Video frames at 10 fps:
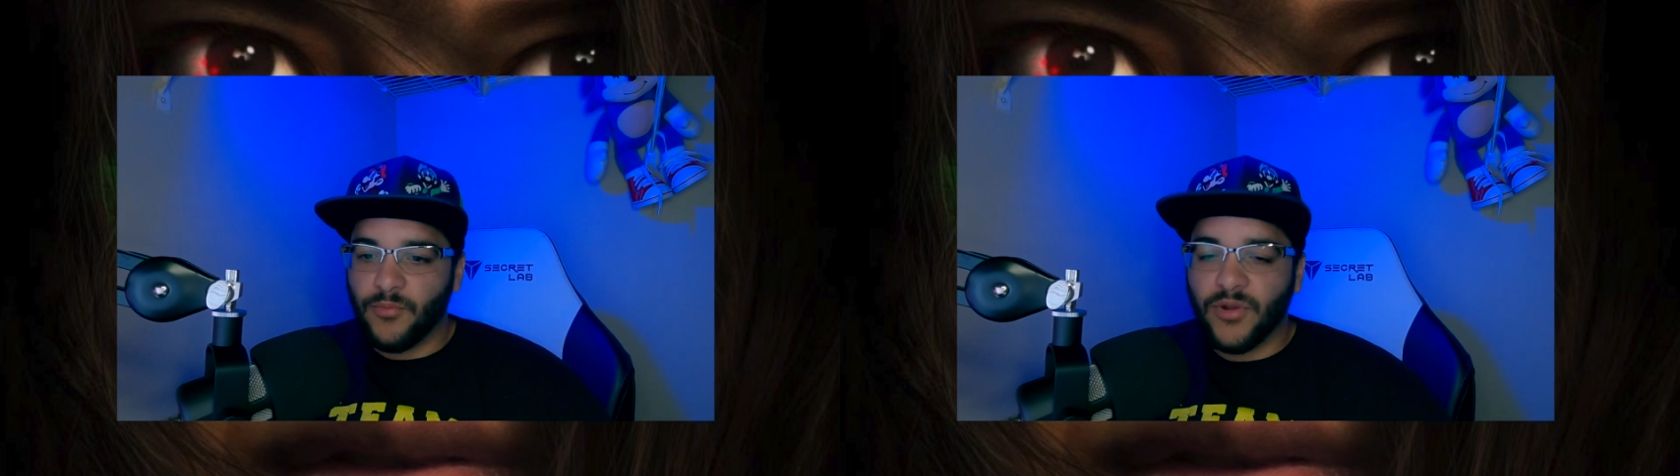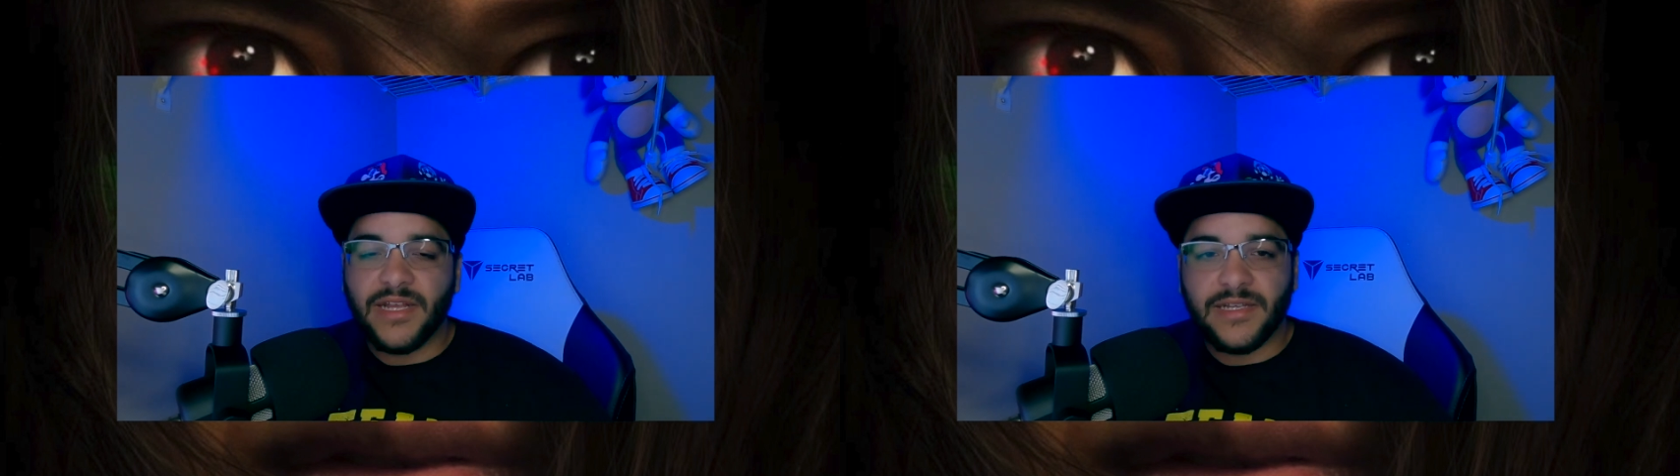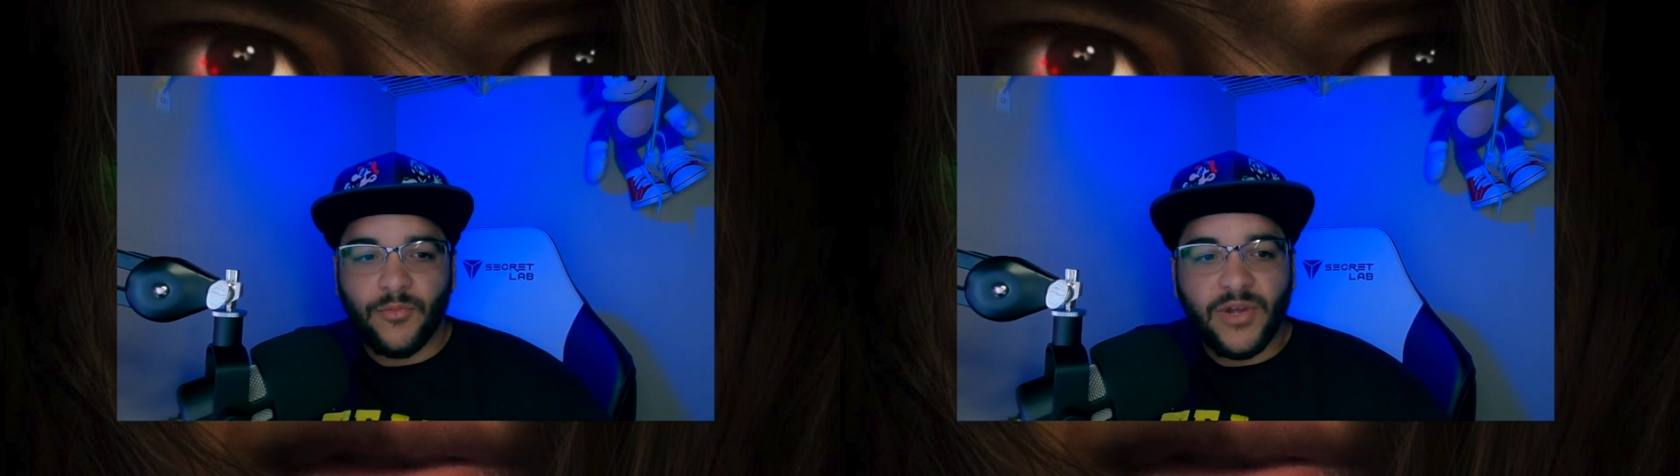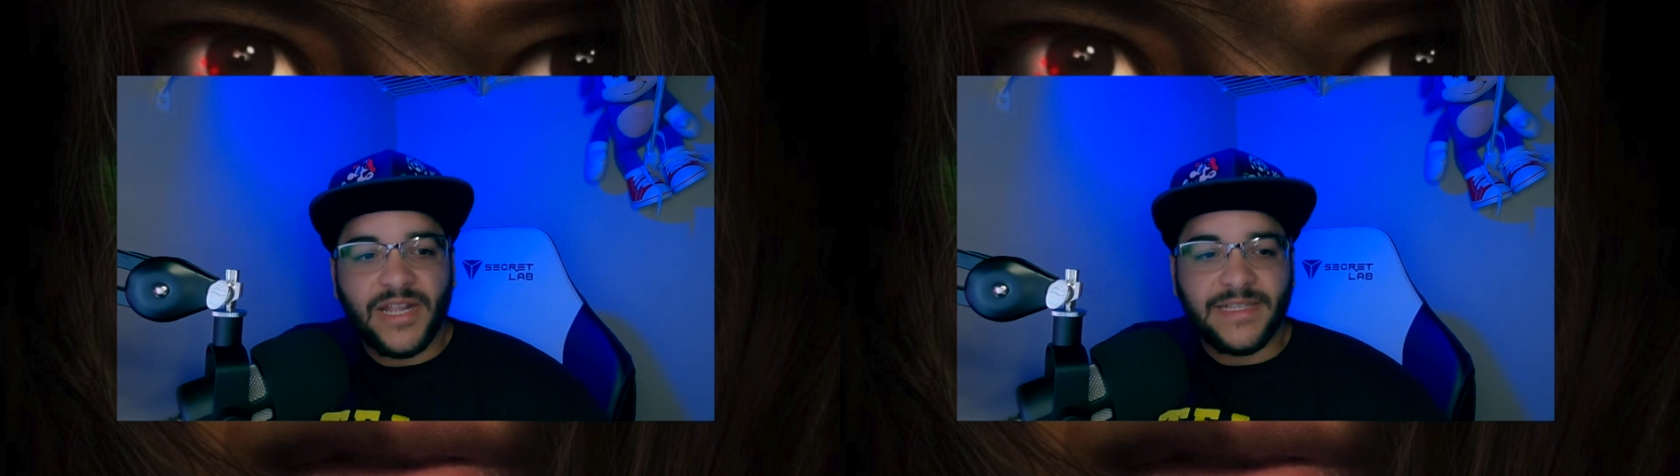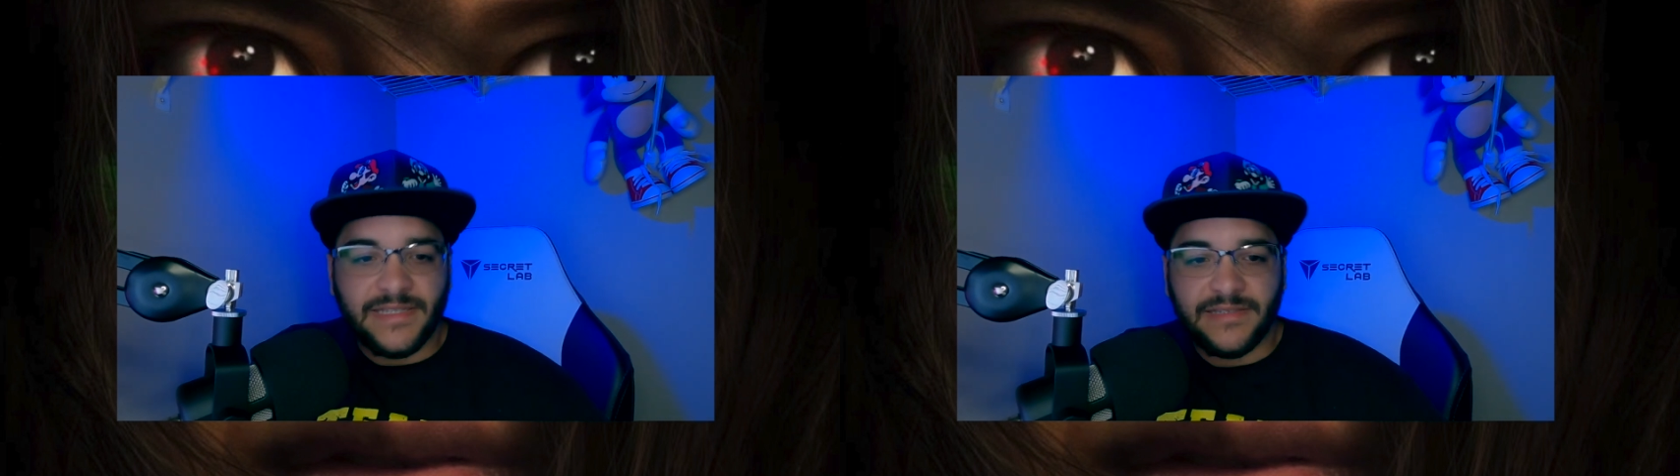what
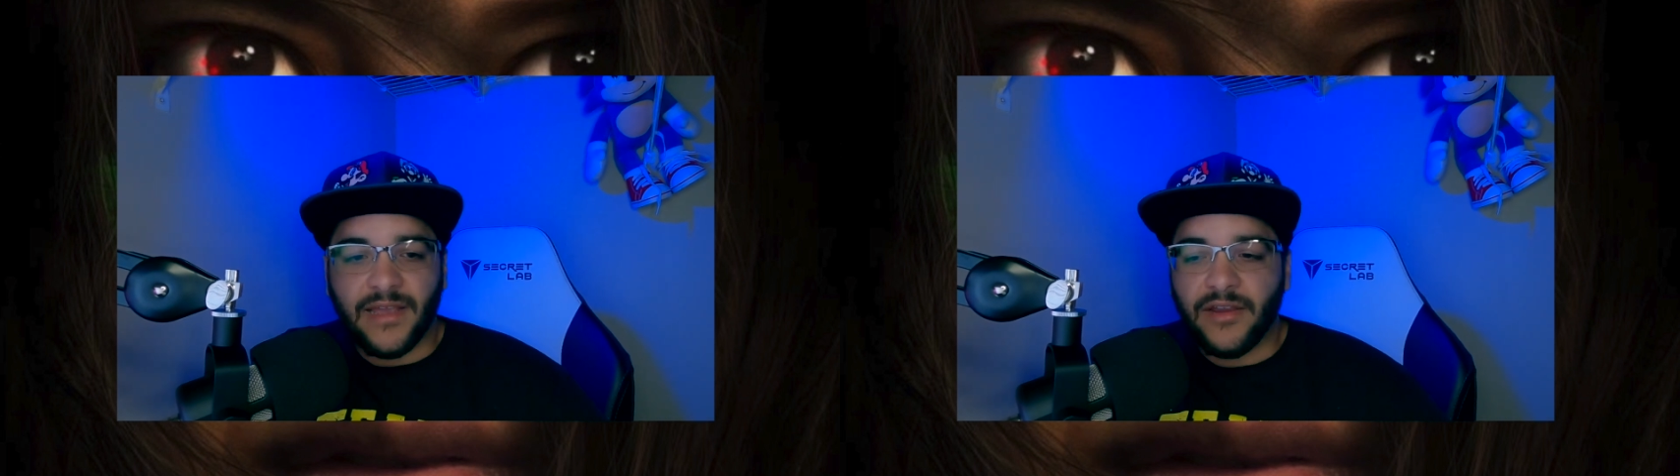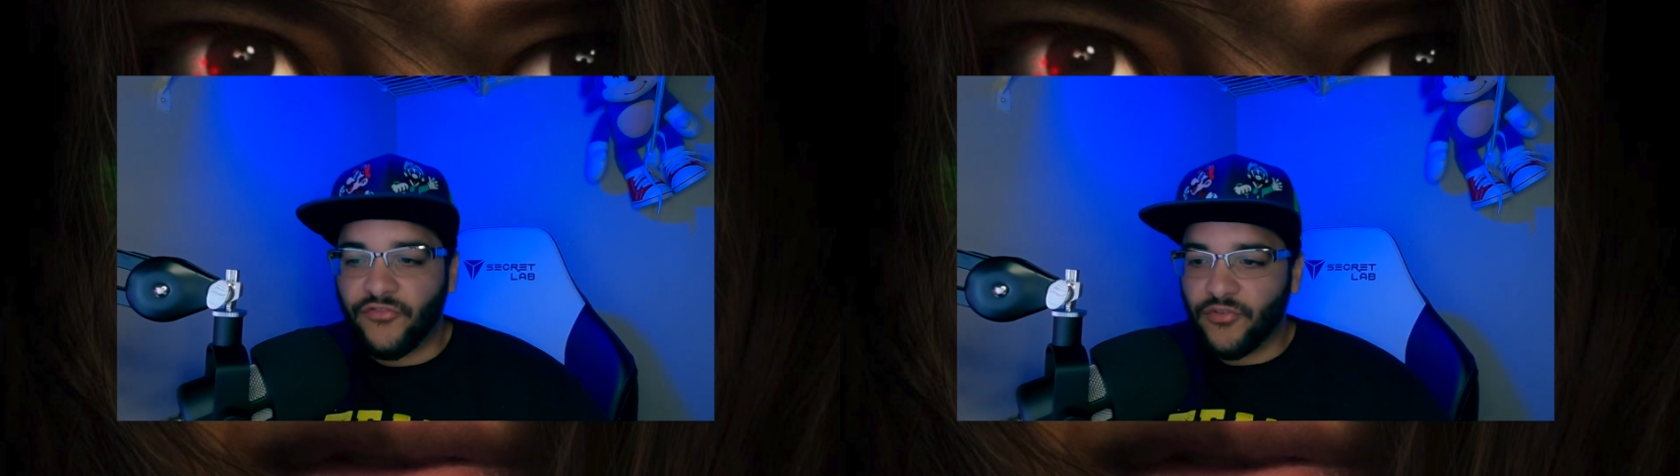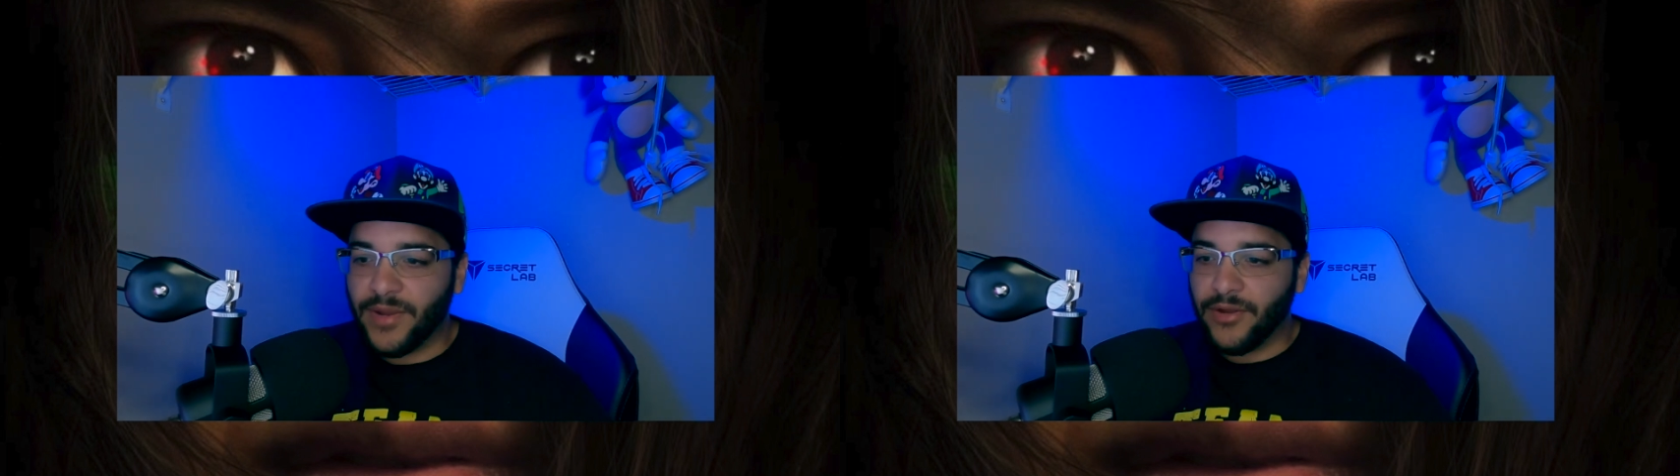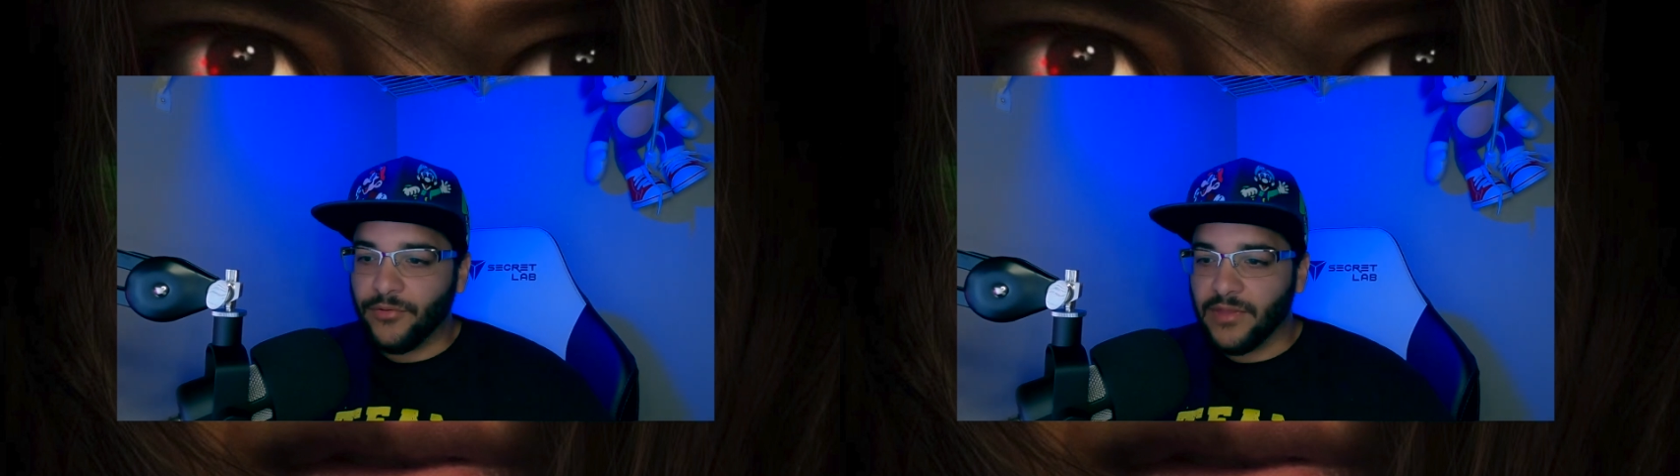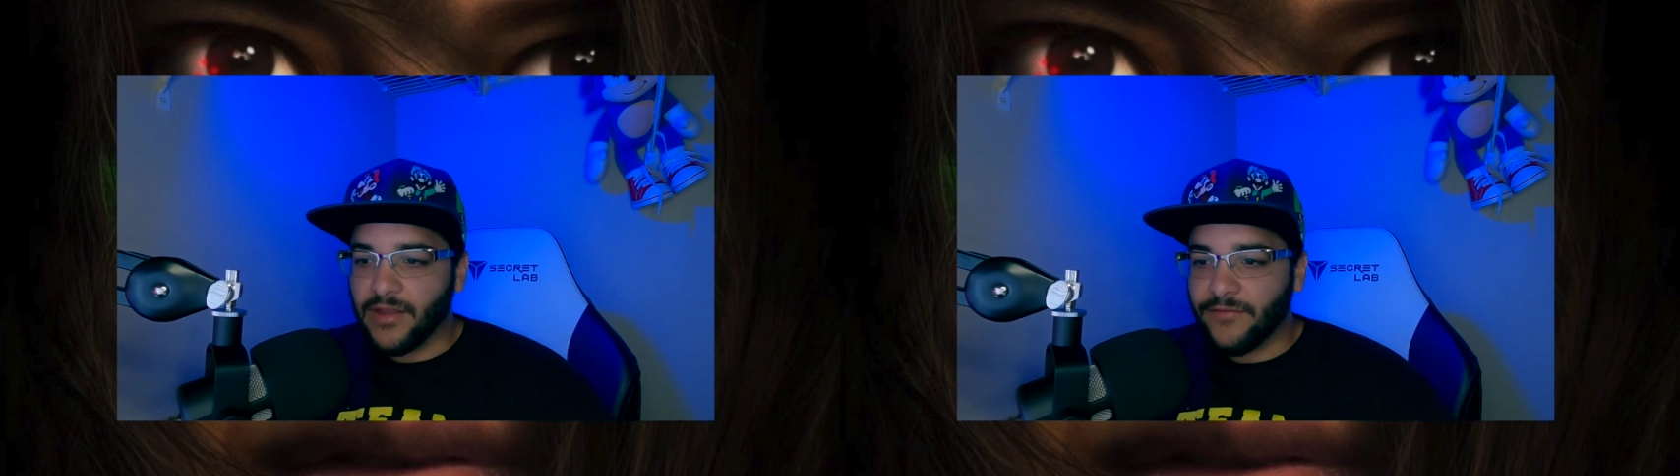I desire for my
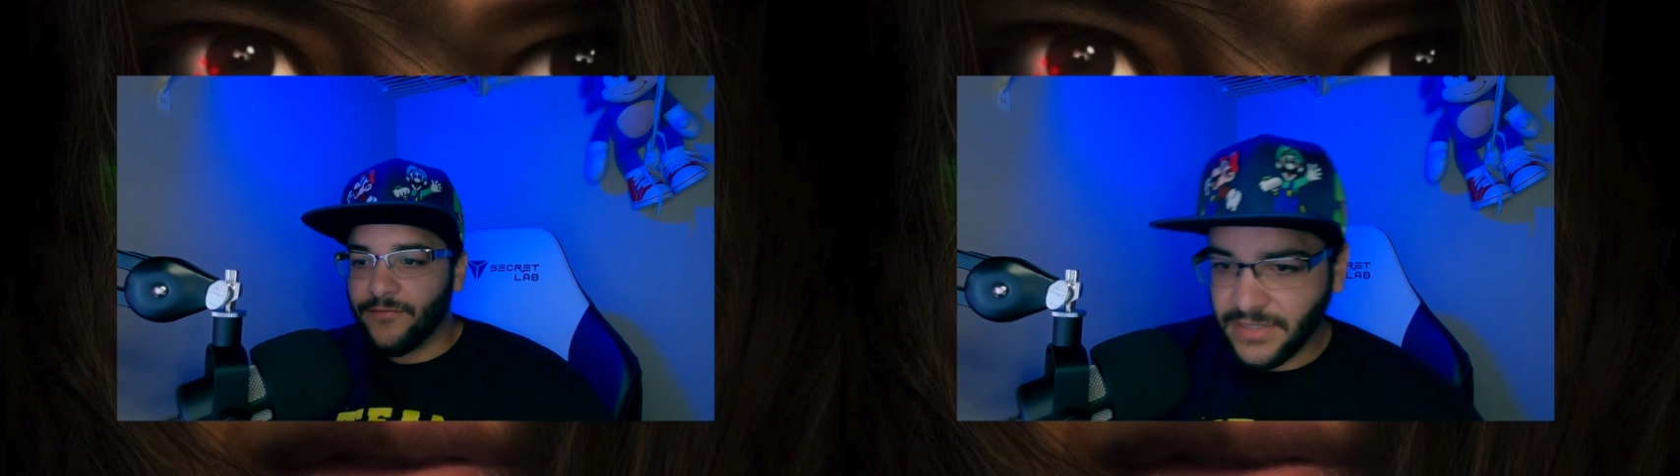own life.